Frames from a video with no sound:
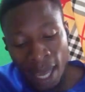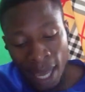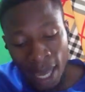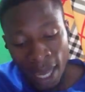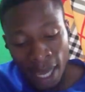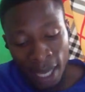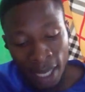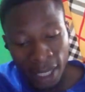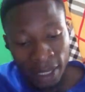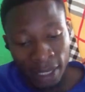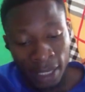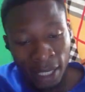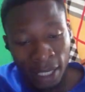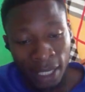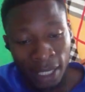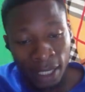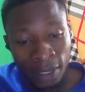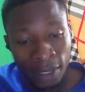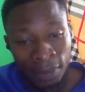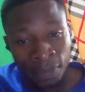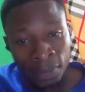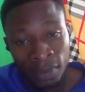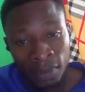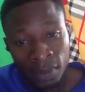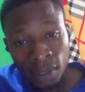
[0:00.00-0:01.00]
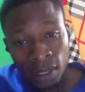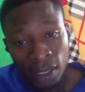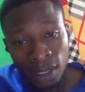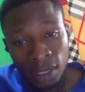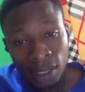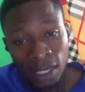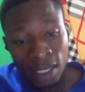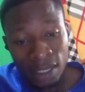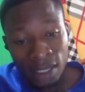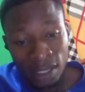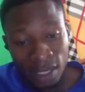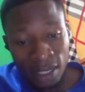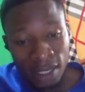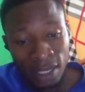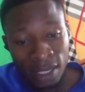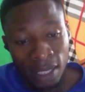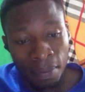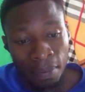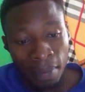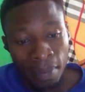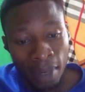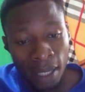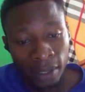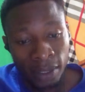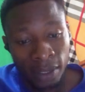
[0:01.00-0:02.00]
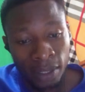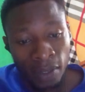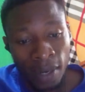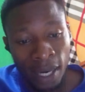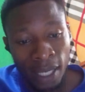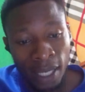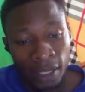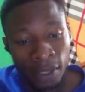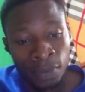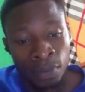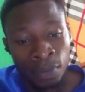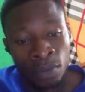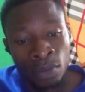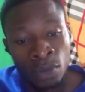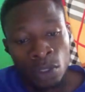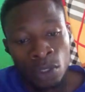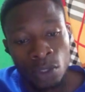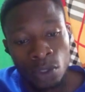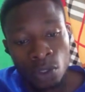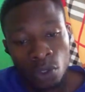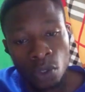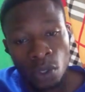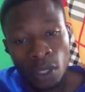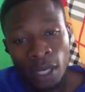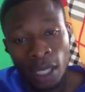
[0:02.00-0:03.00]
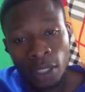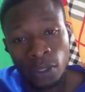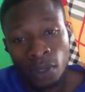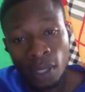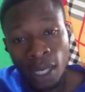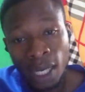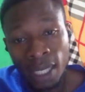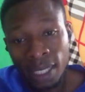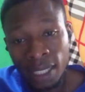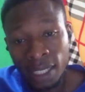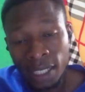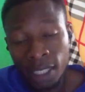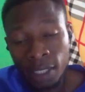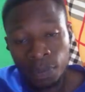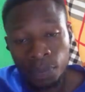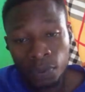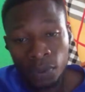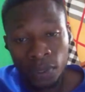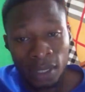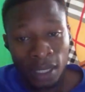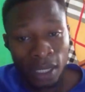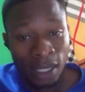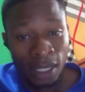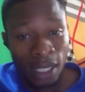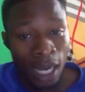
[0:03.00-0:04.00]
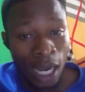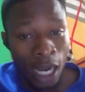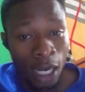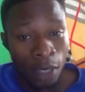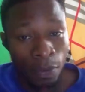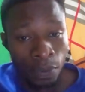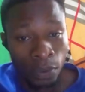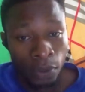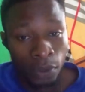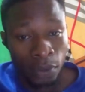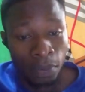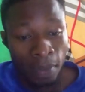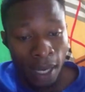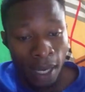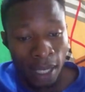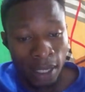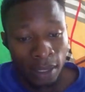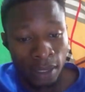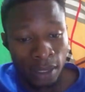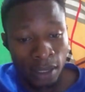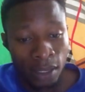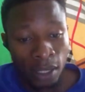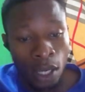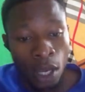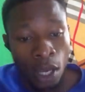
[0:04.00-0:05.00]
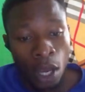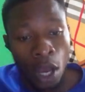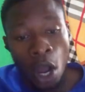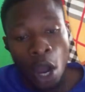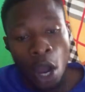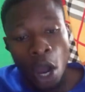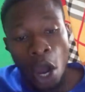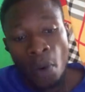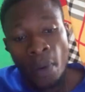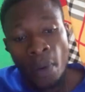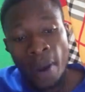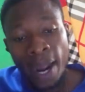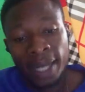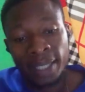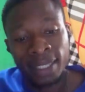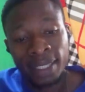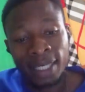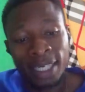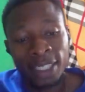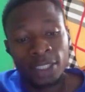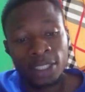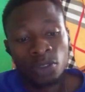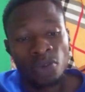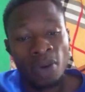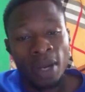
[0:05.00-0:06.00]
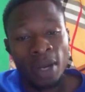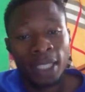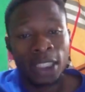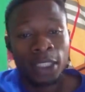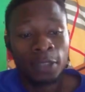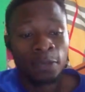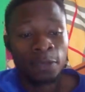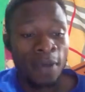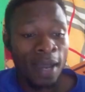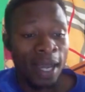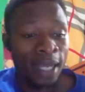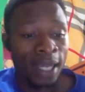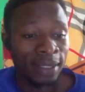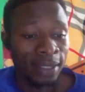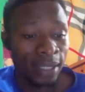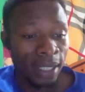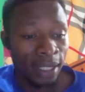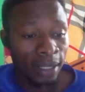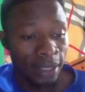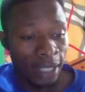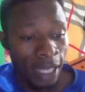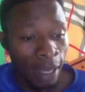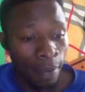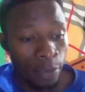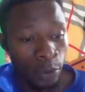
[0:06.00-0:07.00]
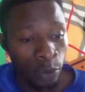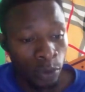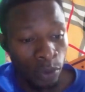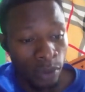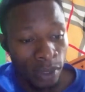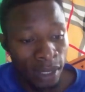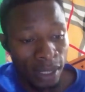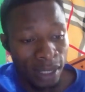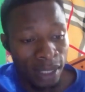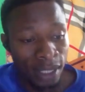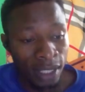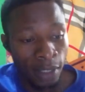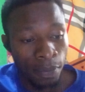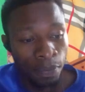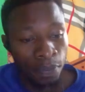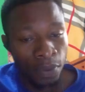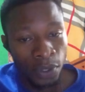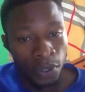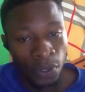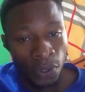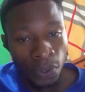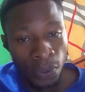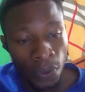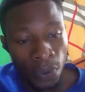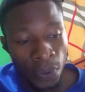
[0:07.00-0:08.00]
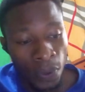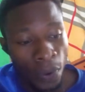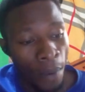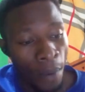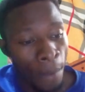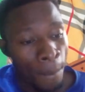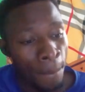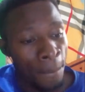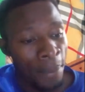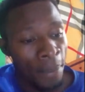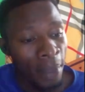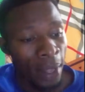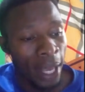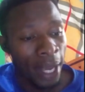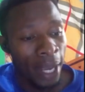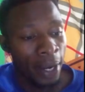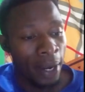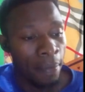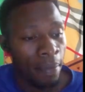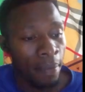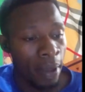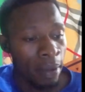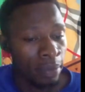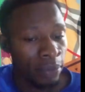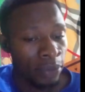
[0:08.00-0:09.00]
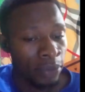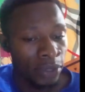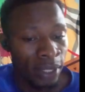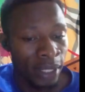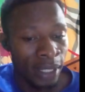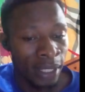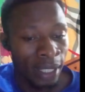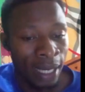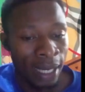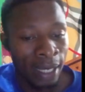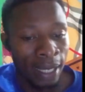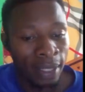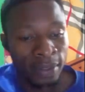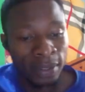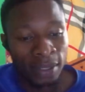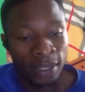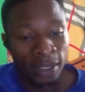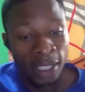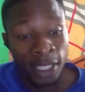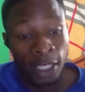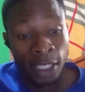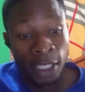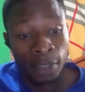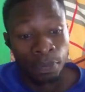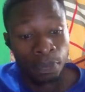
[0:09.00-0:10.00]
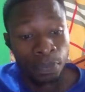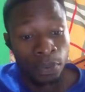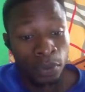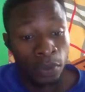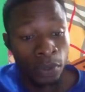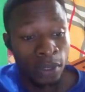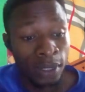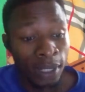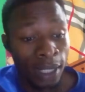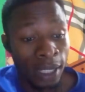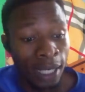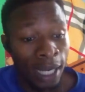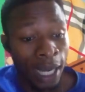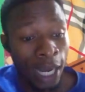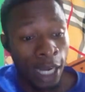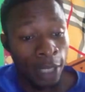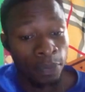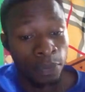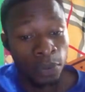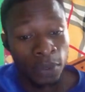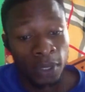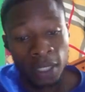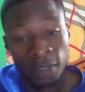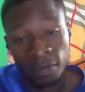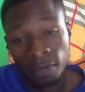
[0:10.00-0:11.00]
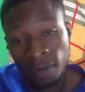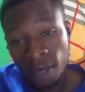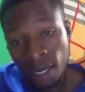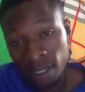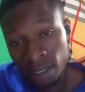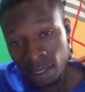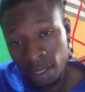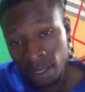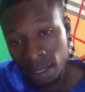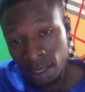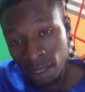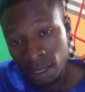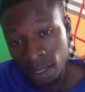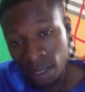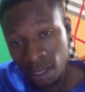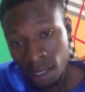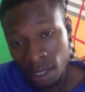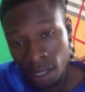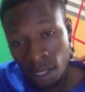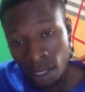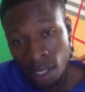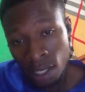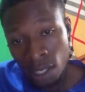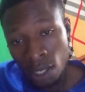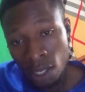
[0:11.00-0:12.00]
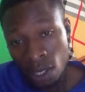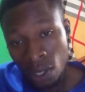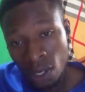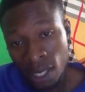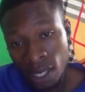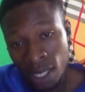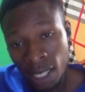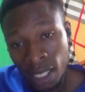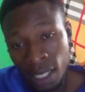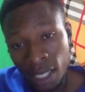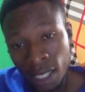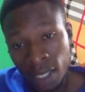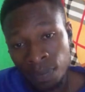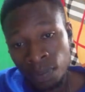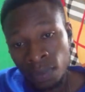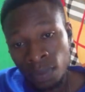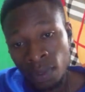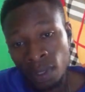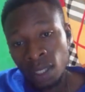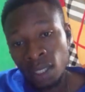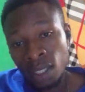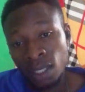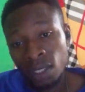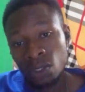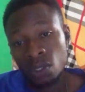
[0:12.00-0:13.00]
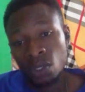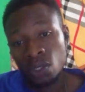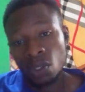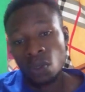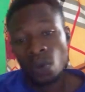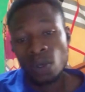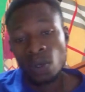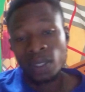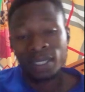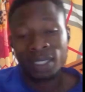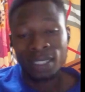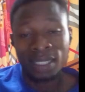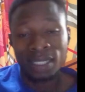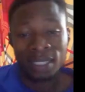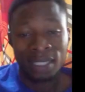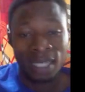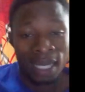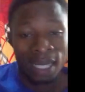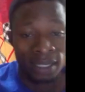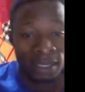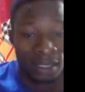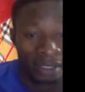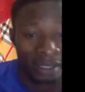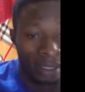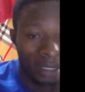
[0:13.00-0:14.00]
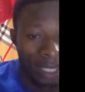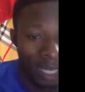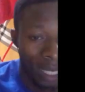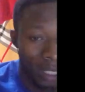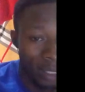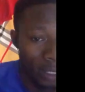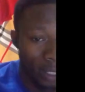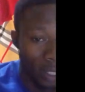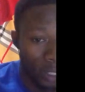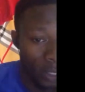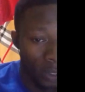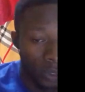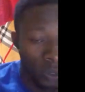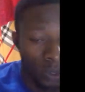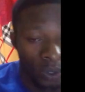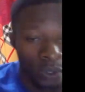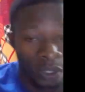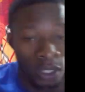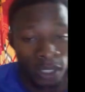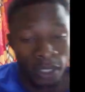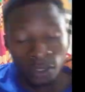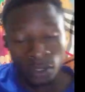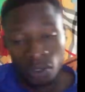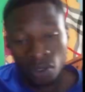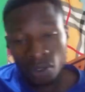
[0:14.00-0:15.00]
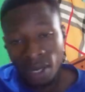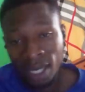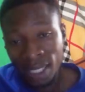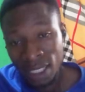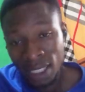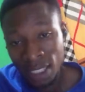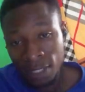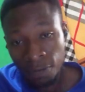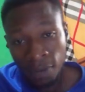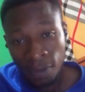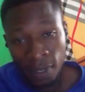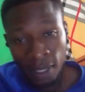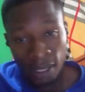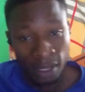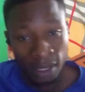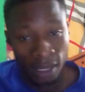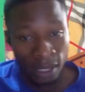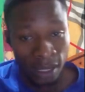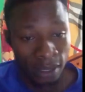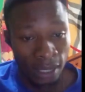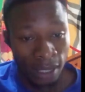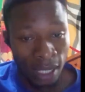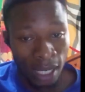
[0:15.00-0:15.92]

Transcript: the the system bus, right? So let's look at the input and output bus. All right, it transfers data between CPU, the memory, and the input and output devices. Okay, so what it does is that it only transfer data.